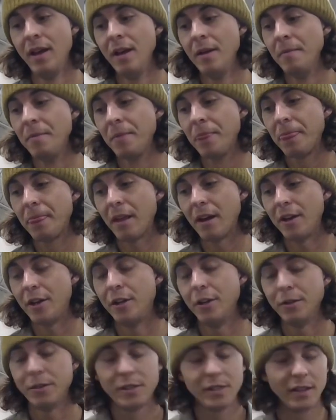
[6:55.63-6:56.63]
a huge
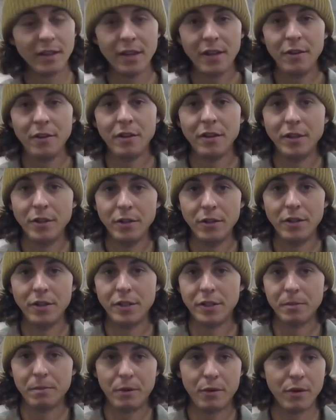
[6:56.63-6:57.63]
thing that you could do to
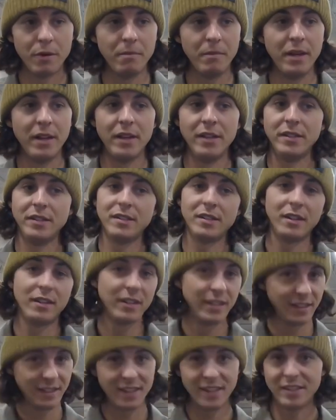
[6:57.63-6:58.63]
support me is to click
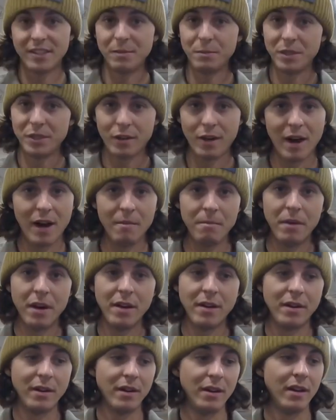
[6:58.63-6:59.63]
that subscribe
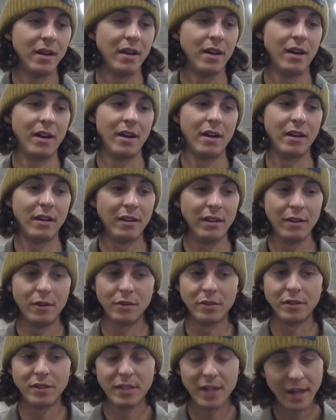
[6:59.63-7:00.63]
button. You know,
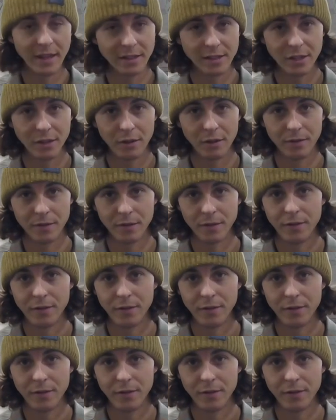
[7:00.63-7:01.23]
stay tuned for future